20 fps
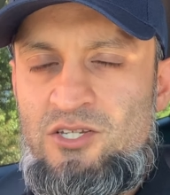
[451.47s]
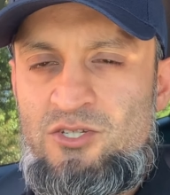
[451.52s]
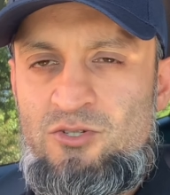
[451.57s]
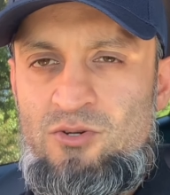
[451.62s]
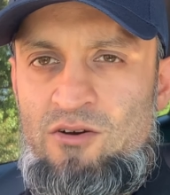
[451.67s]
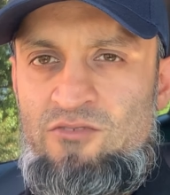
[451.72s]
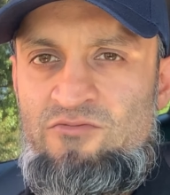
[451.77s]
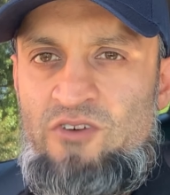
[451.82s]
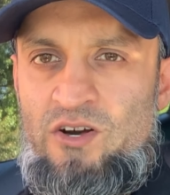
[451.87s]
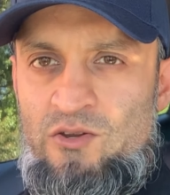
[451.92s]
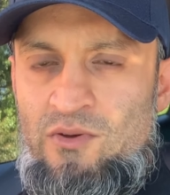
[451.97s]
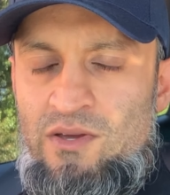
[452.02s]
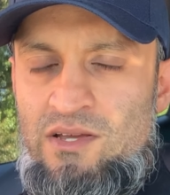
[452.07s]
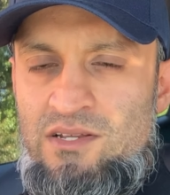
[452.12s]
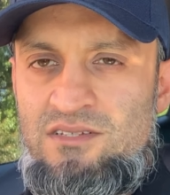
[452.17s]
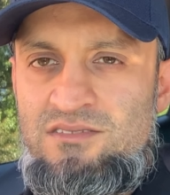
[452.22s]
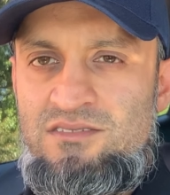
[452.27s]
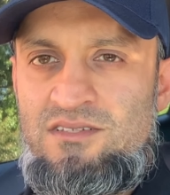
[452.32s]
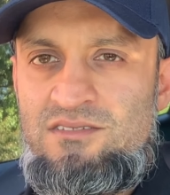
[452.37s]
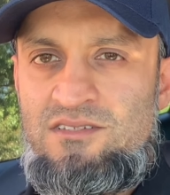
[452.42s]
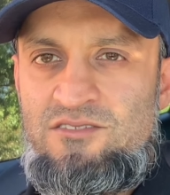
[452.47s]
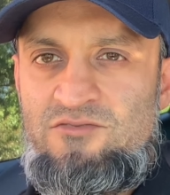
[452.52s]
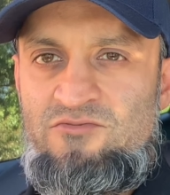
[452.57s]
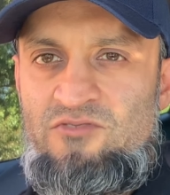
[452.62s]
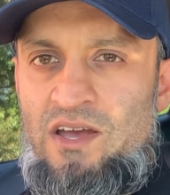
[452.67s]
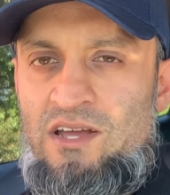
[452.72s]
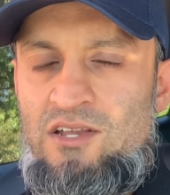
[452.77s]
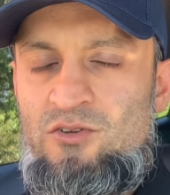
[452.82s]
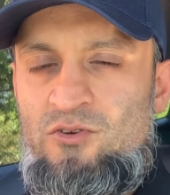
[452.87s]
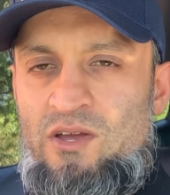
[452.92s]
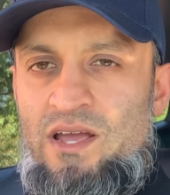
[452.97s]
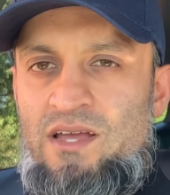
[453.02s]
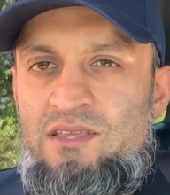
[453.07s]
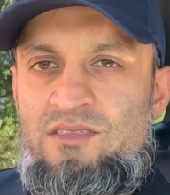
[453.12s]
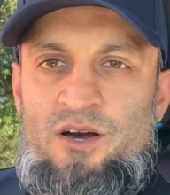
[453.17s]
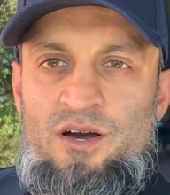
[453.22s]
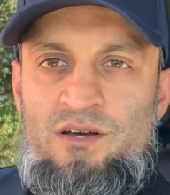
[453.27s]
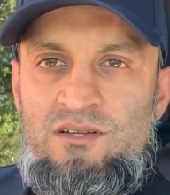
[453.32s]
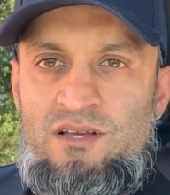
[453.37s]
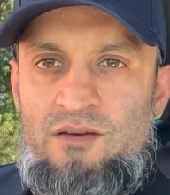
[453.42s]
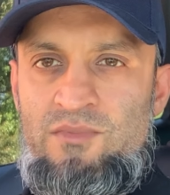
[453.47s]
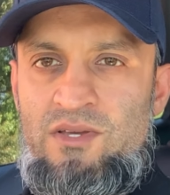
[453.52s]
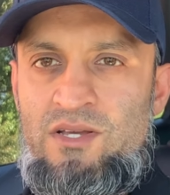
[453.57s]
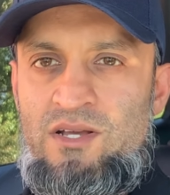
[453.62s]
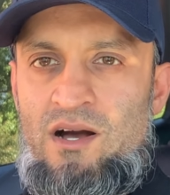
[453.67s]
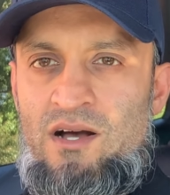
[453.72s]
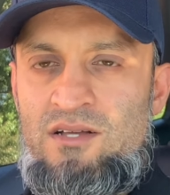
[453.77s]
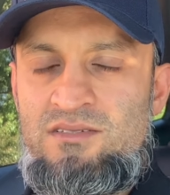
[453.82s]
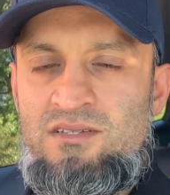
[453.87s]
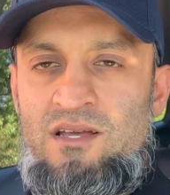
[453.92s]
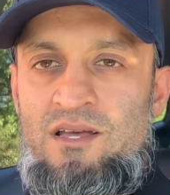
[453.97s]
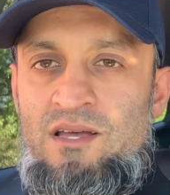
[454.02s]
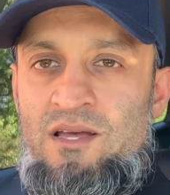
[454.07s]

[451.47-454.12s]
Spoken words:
sure our following distance is fine, looking at the oncoming cars.